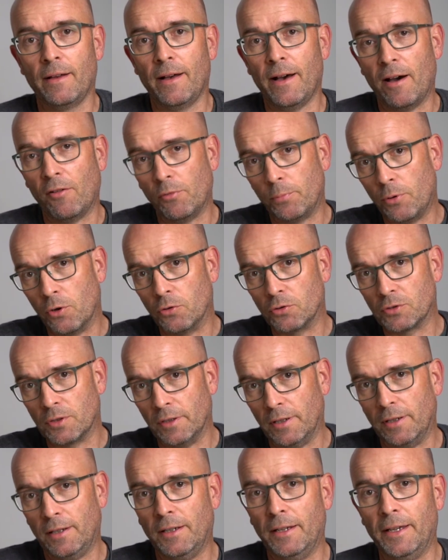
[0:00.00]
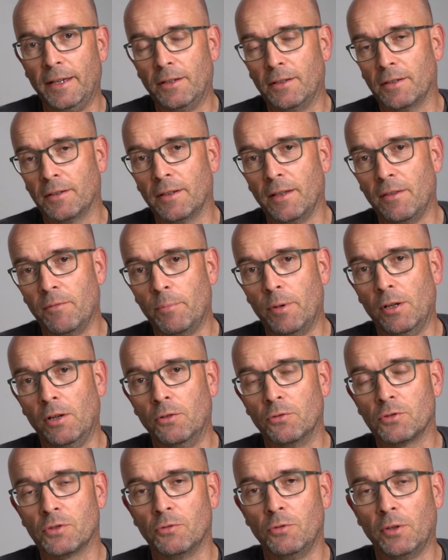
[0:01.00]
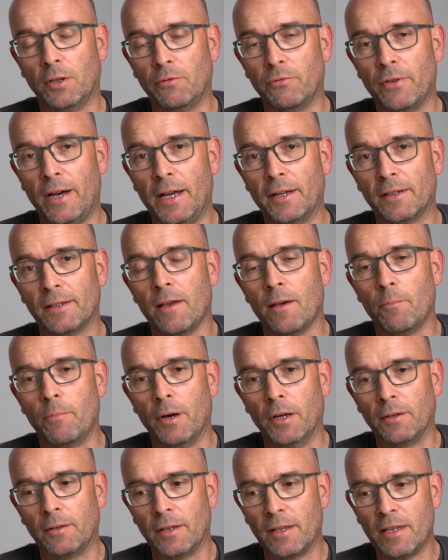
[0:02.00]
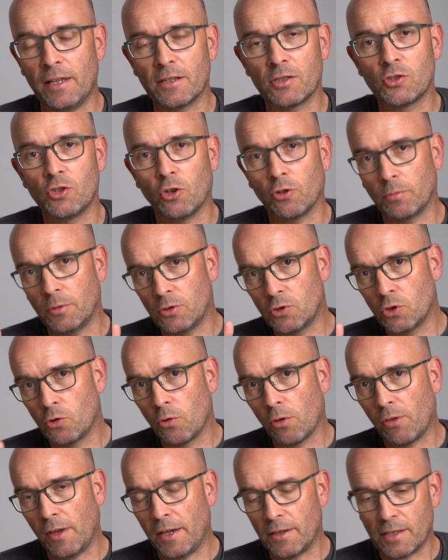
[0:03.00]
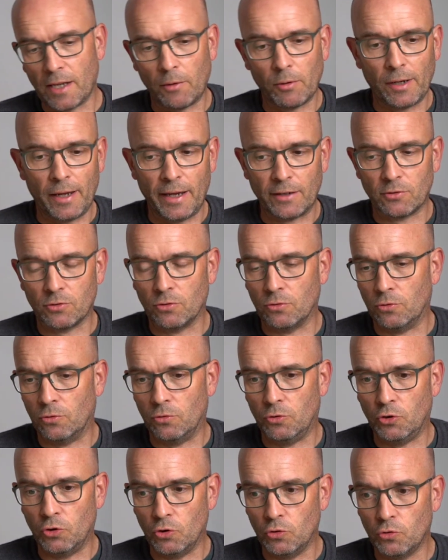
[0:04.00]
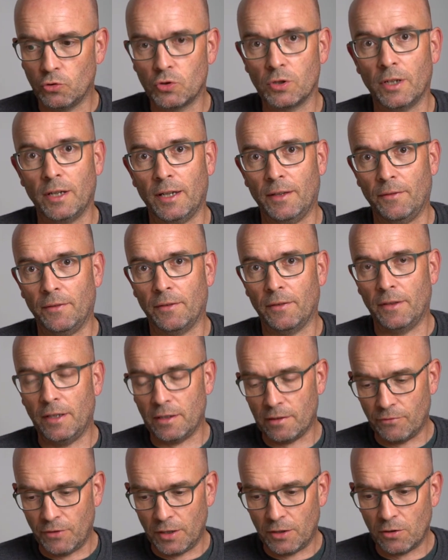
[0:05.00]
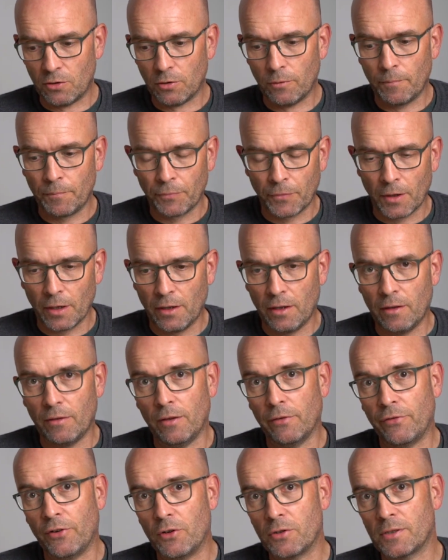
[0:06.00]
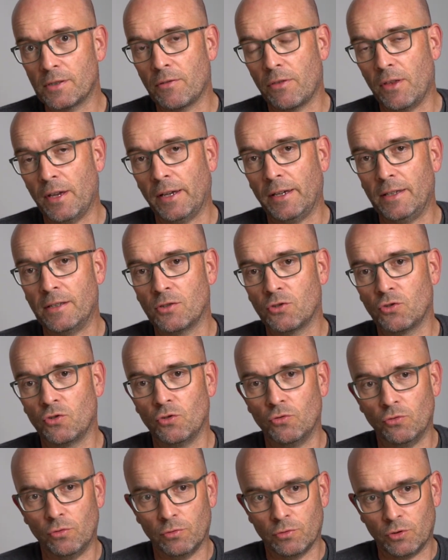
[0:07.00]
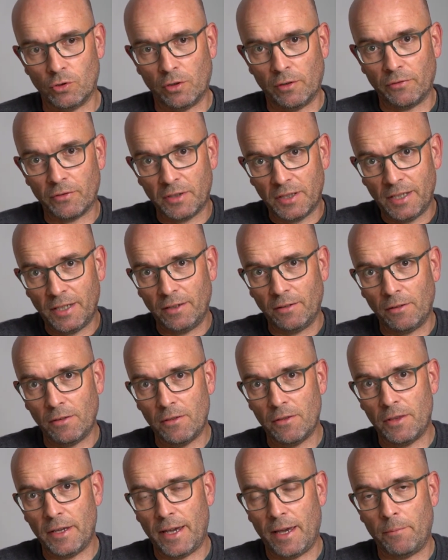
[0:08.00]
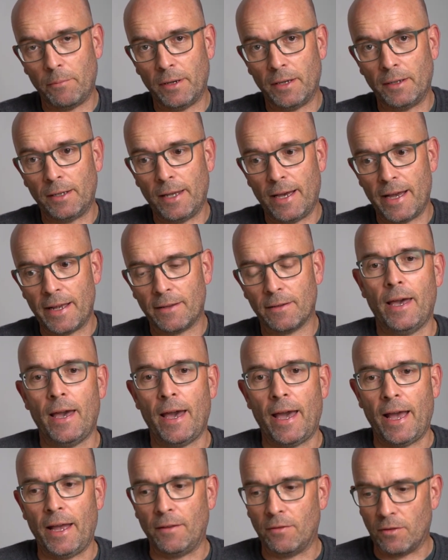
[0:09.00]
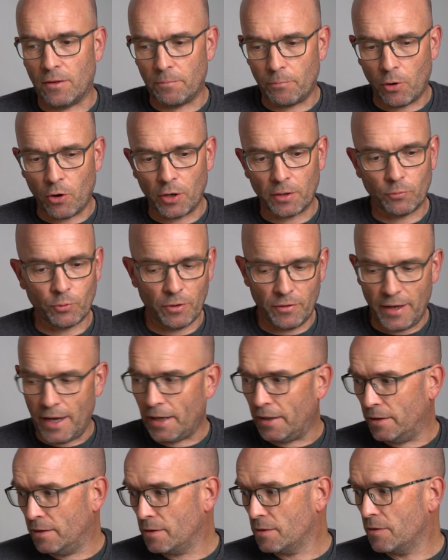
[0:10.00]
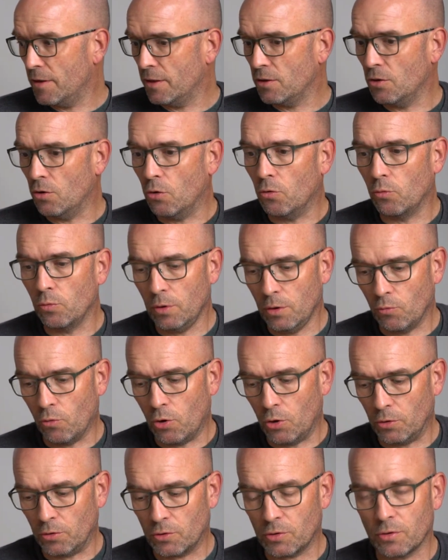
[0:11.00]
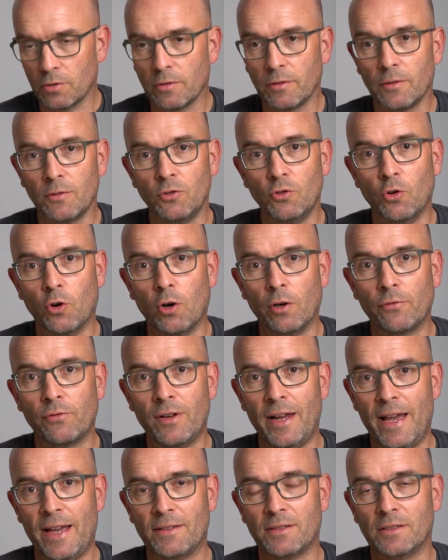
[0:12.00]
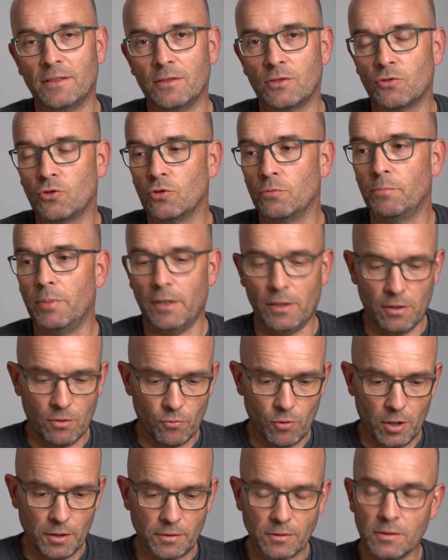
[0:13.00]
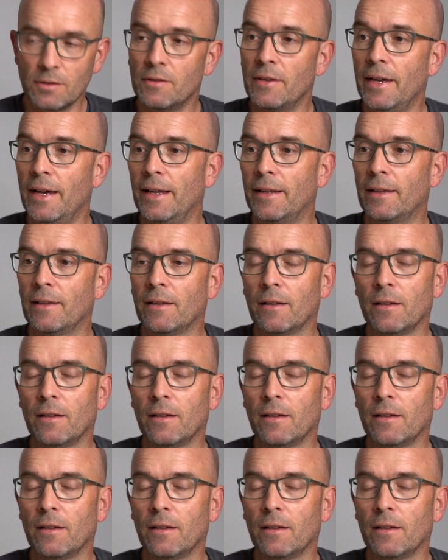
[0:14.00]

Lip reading: I will post a link below so you can find it. But he has taught me 2 things I would like to use in this video. The first thing is to sort of kill the ambient light. And the point with that is that you only want your flashes to be the ones that